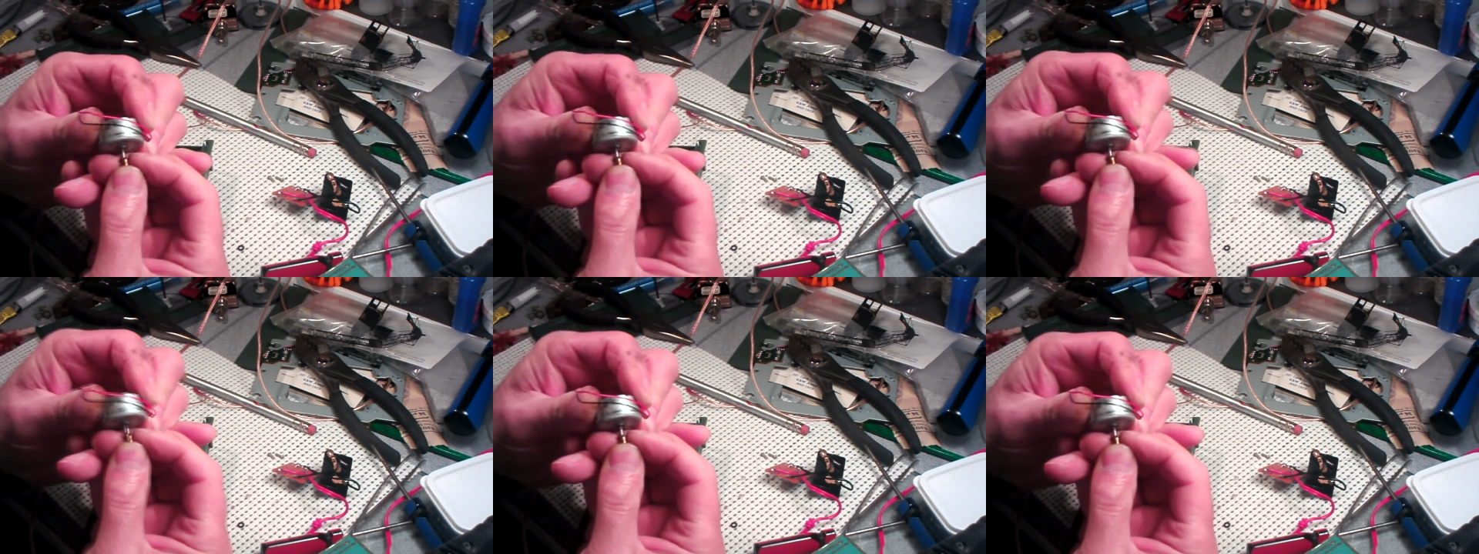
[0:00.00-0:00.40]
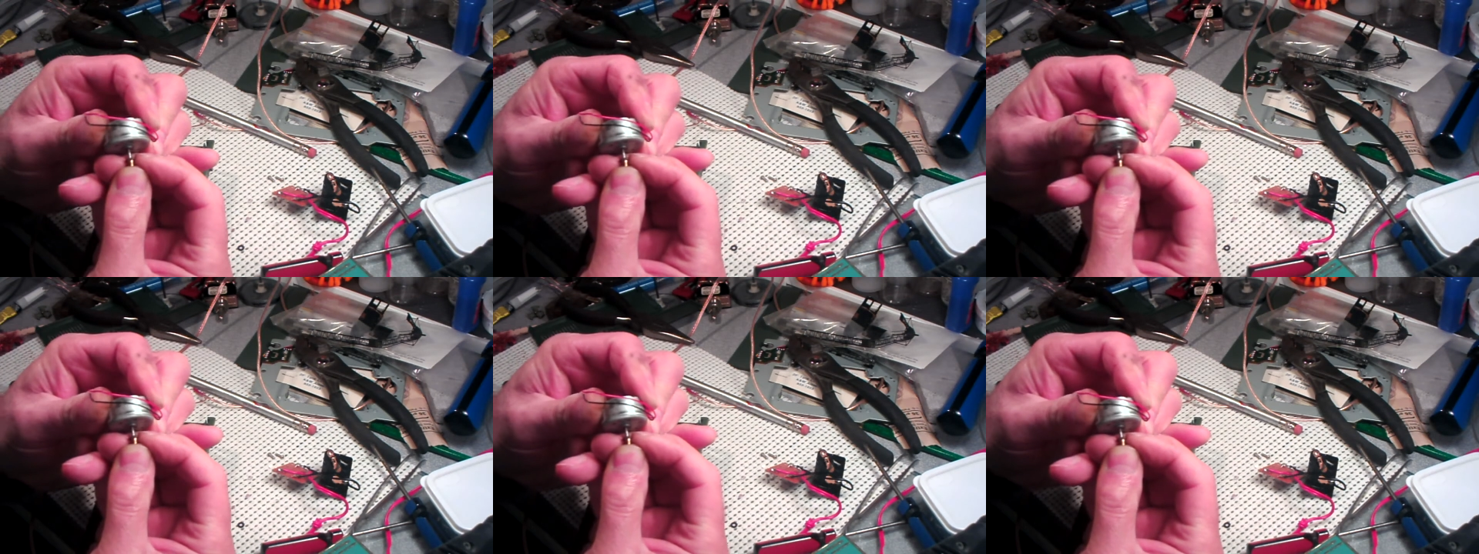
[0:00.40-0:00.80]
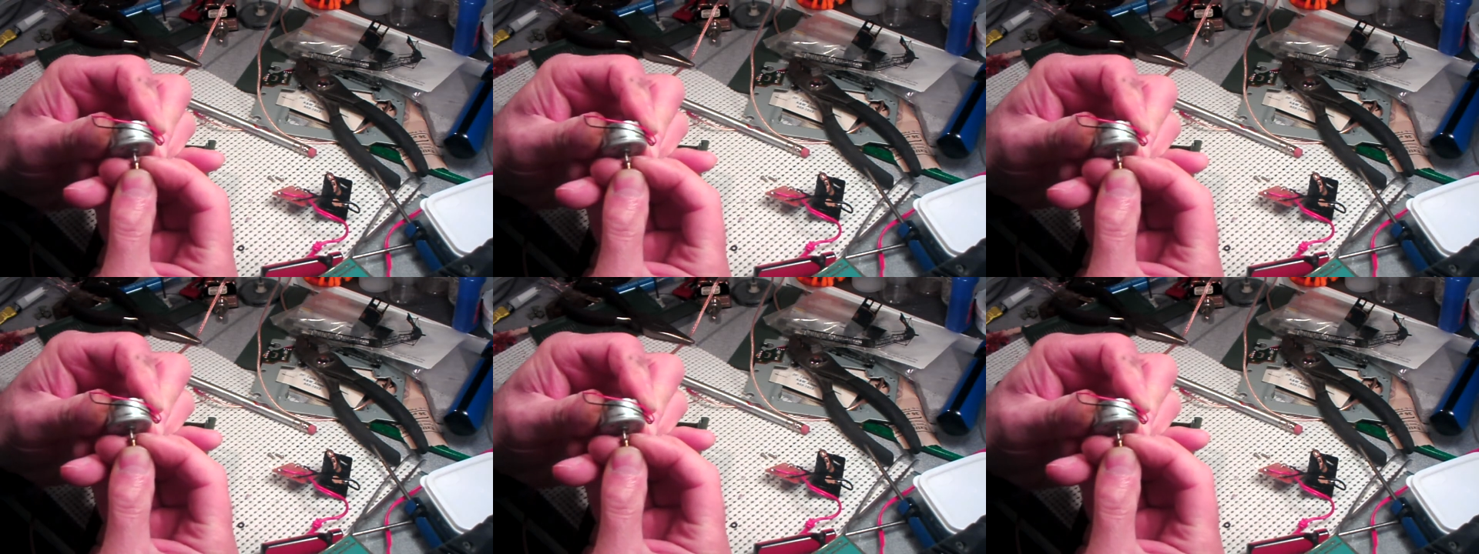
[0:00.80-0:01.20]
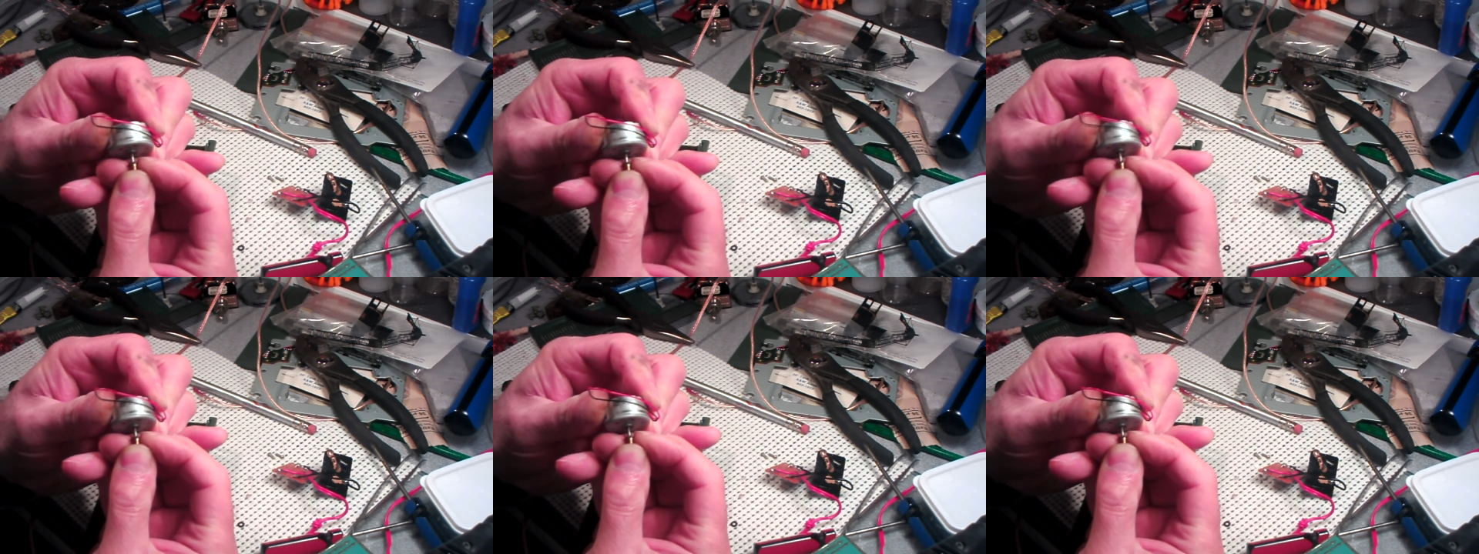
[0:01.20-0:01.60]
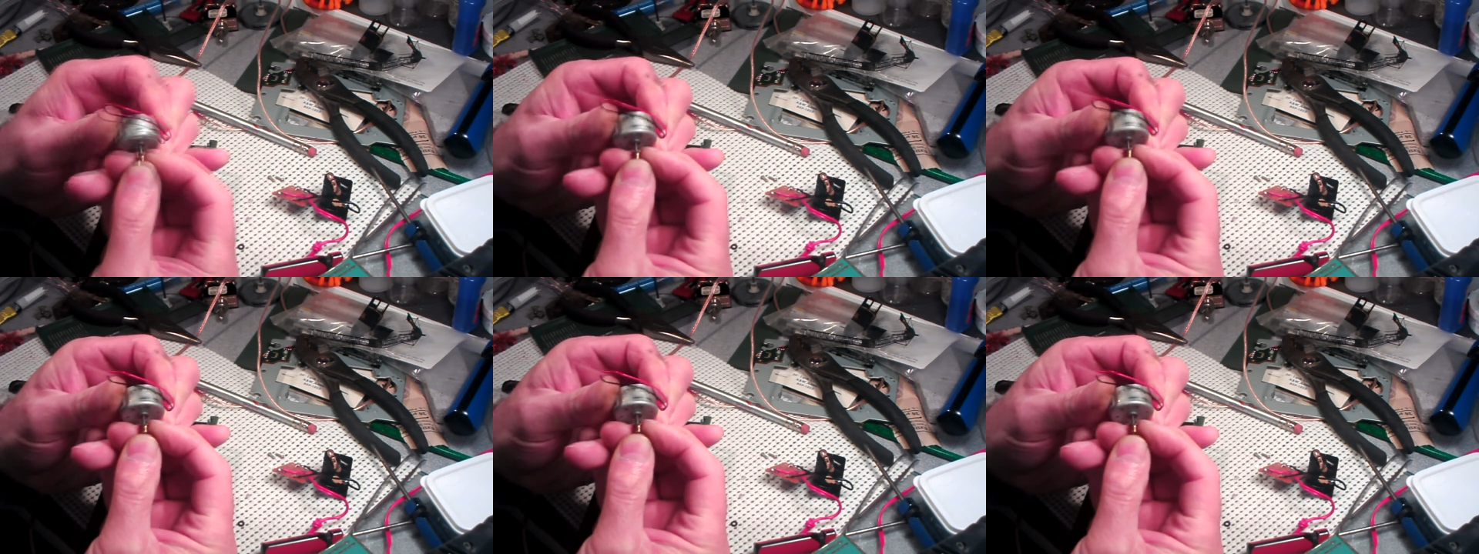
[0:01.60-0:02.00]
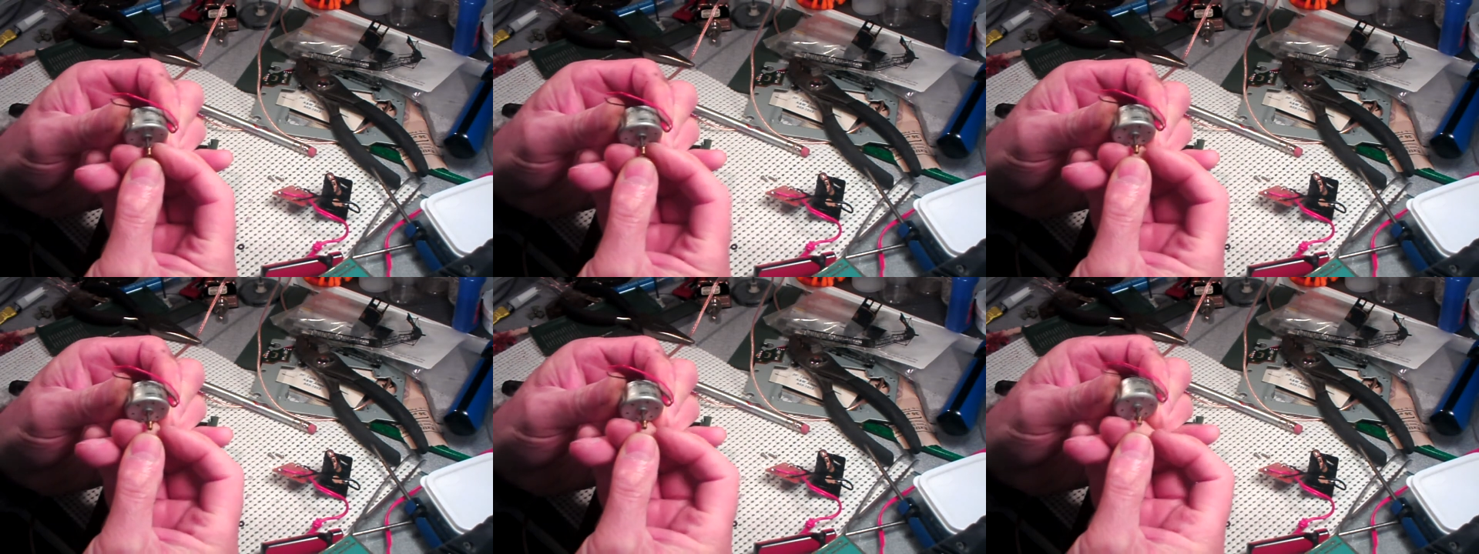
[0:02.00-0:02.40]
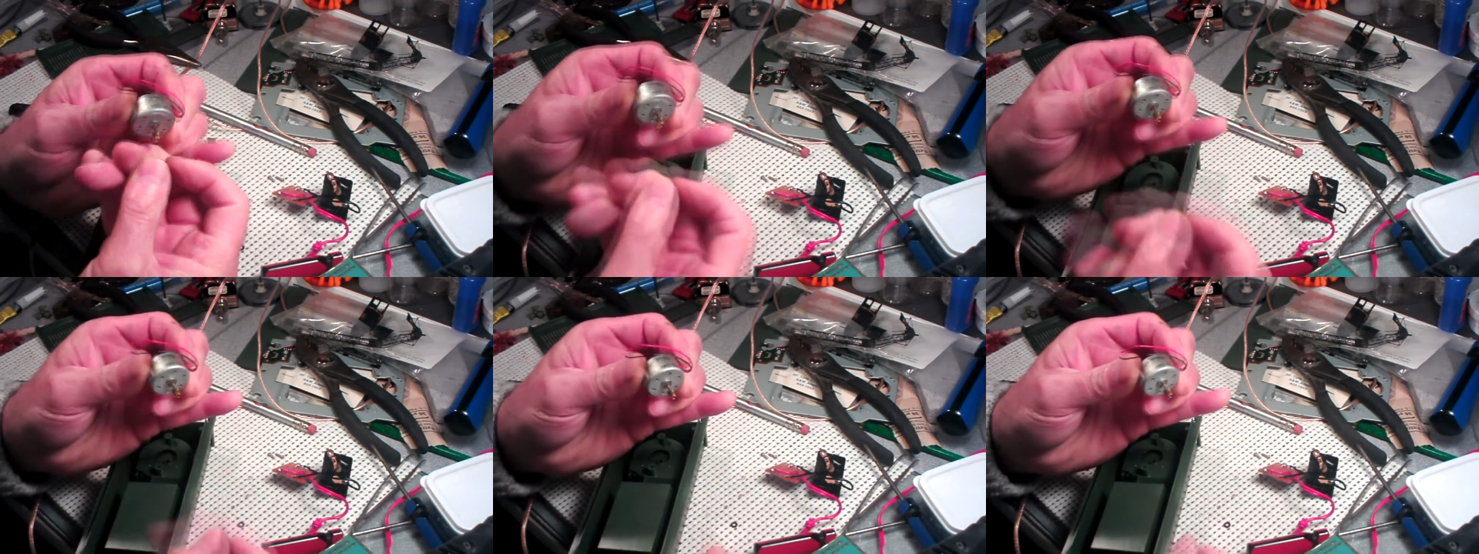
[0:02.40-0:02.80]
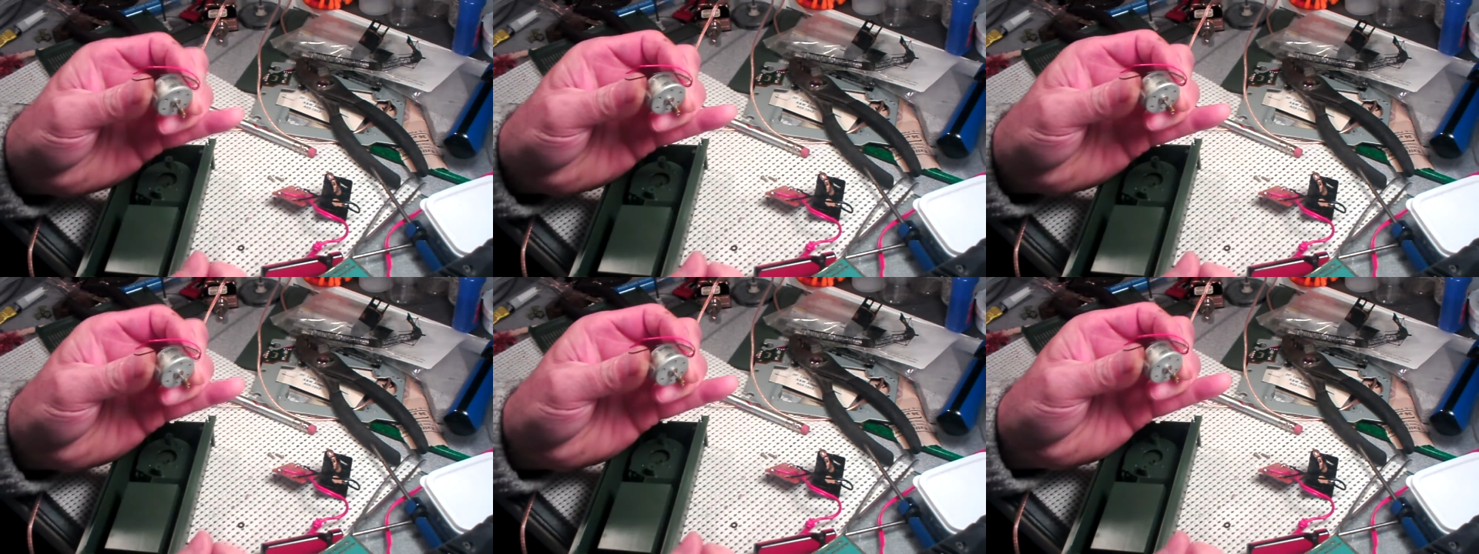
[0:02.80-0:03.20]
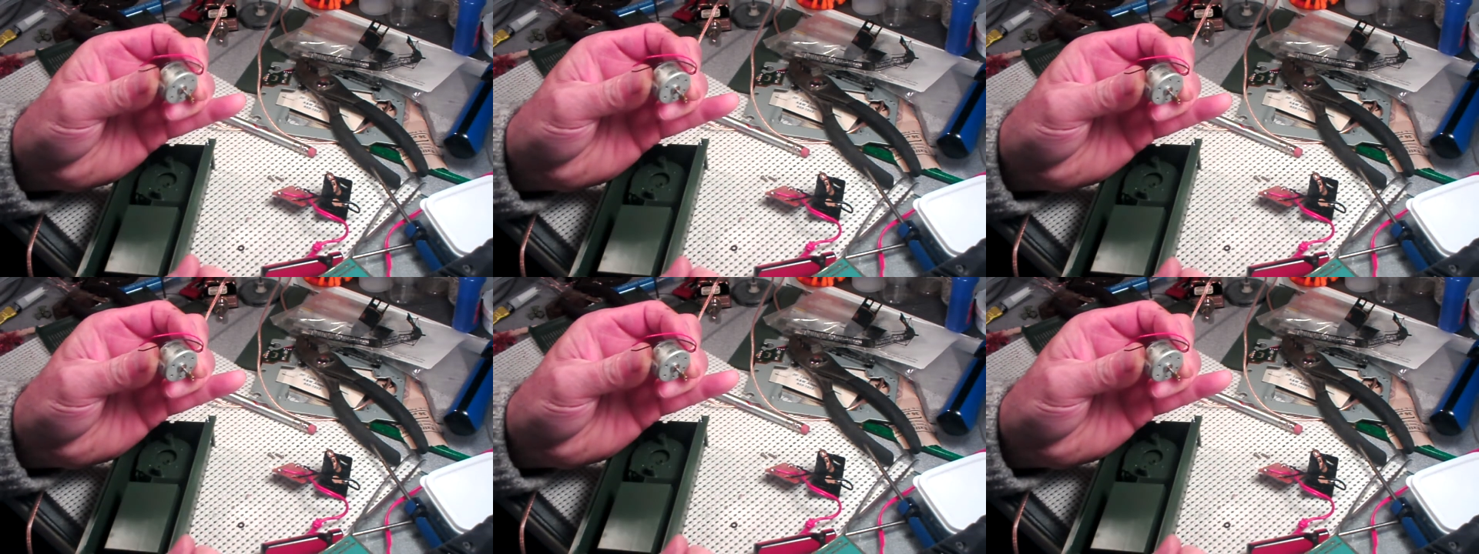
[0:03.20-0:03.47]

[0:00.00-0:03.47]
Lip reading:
[unreadable: no face in view]